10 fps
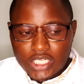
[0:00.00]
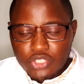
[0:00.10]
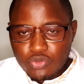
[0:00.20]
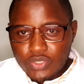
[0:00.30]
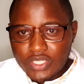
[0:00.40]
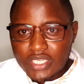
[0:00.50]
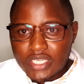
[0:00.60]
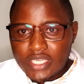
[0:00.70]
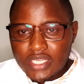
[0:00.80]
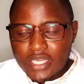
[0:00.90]
during
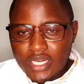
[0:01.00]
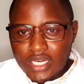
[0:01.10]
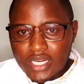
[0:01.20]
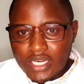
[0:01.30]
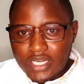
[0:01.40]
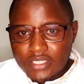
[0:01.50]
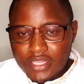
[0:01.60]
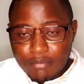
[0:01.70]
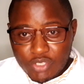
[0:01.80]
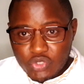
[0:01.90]

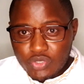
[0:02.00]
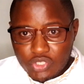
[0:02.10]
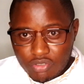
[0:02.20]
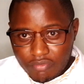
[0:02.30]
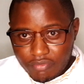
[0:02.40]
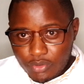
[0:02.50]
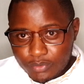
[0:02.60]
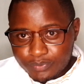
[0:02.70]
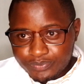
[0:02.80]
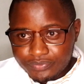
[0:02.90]
the menstruation flow.
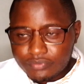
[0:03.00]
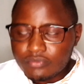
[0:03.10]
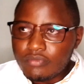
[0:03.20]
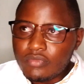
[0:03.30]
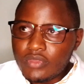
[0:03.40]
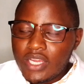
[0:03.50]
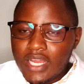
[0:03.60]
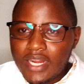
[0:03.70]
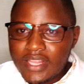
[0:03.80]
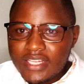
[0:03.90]

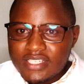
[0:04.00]
Another